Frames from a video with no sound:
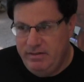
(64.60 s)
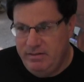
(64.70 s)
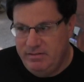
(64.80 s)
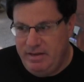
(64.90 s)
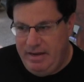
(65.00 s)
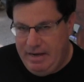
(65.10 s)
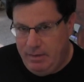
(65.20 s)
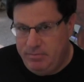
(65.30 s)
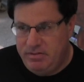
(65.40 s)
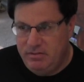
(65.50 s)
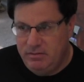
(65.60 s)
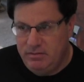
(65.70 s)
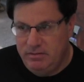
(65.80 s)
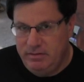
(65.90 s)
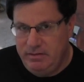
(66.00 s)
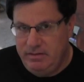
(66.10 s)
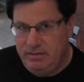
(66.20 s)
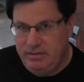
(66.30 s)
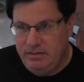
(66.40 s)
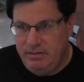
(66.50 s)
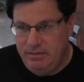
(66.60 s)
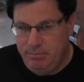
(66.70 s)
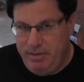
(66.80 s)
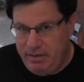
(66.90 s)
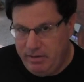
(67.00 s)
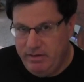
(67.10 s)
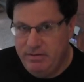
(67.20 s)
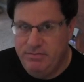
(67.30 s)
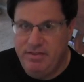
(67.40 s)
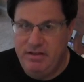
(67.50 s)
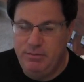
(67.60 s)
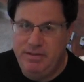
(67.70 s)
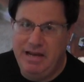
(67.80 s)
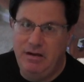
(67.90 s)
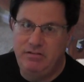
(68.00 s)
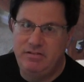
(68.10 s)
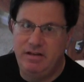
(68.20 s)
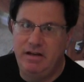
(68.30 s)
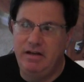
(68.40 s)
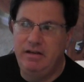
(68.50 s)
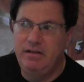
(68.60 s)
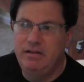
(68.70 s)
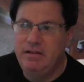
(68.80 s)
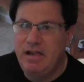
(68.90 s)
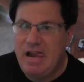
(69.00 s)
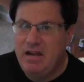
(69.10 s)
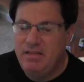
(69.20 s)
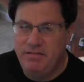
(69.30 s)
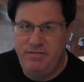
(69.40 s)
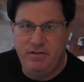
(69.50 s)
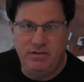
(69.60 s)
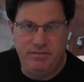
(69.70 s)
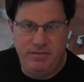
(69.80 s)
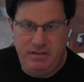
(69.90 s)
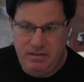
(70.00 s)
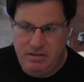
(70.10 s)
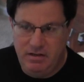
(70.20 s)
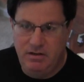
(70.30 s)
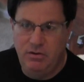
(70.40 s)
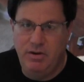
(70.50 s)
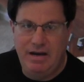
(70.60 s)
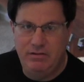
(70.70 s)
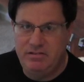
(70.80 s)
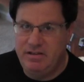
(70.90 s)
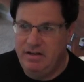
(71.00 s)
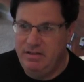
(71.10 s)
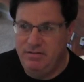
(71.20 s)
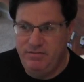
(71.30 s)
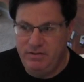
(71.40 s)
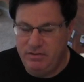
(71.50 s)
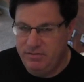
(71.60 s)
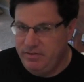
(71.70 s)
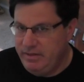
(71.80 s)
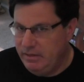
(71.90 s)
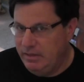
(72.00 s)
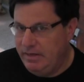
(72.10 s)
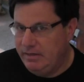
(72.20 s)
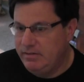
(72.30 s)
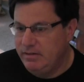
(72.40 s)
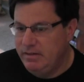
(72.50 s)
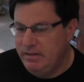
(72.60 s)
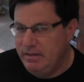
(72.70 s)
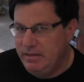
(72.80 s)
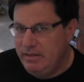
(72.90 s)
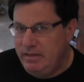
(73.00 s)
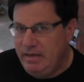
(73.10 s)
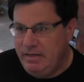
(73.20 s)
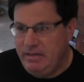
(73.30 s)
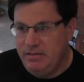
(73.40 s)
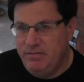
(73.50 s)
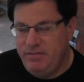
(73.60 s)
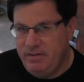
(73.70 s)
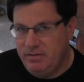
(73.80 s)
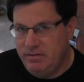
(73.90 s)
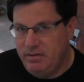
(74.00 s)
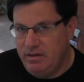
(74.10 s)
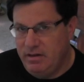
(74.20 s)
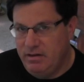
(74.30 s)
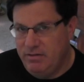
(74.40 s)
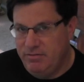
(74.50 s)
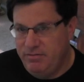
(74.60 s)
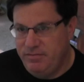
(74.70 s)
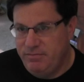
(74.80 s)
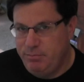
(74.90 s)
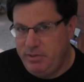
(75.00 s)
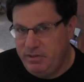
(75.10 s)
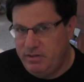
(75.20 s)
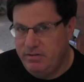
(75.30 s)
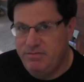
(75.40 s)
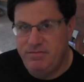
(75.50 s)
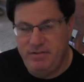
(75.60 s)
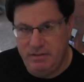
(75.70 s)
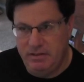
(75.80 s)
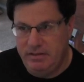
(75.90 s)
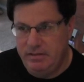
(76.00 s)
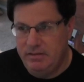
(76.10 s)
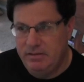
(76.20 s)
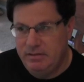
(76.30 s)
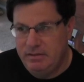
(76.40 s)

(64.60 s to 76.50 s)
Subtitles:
it is absolutely imperative that you be outside the field of ego, outside the field of intellect, and in the field of pure feeling.